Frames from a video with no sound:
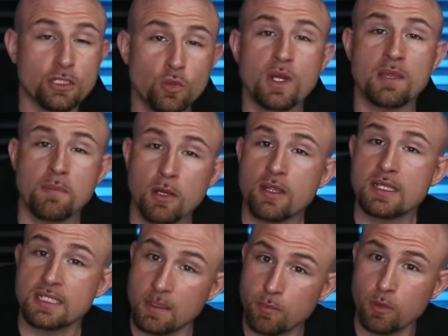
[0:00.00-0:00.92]

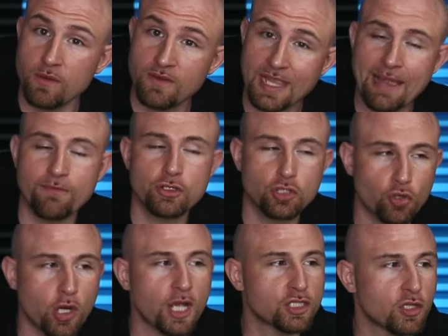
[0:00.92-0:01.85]
20-period simple moving average
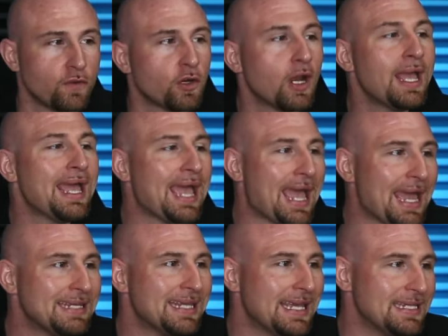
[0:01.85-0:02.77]
crossover,
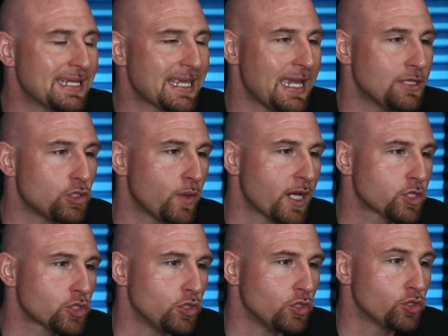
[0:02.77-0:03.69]
and to indicate
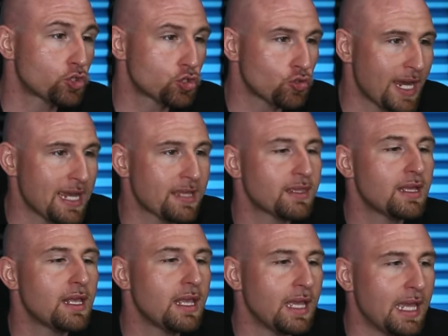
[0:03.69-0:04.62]
directional strength
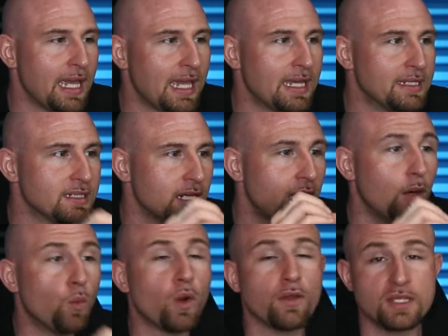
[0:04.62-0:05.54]
and
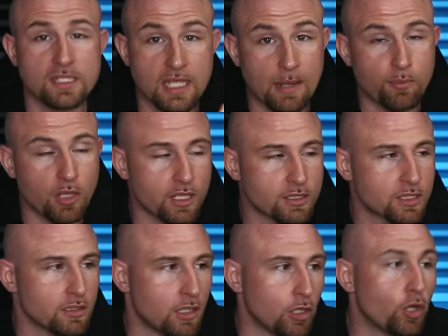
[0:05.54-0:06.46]
where the stop loss,
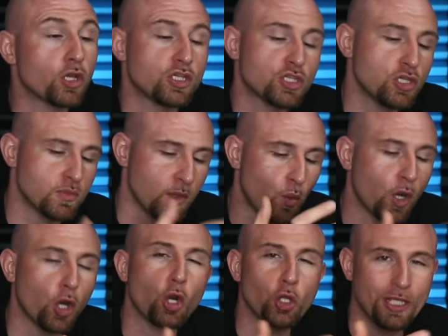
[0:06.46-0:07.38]
or excuse me,
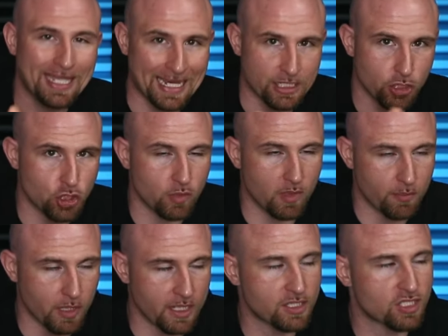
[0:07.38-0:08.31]
where early exit should be
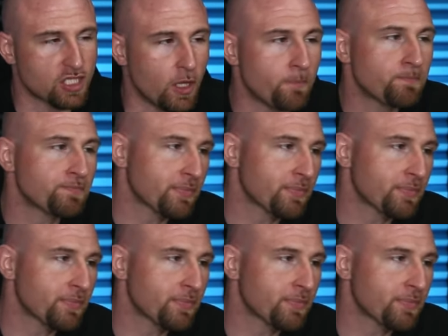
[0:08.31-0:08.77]
placed. So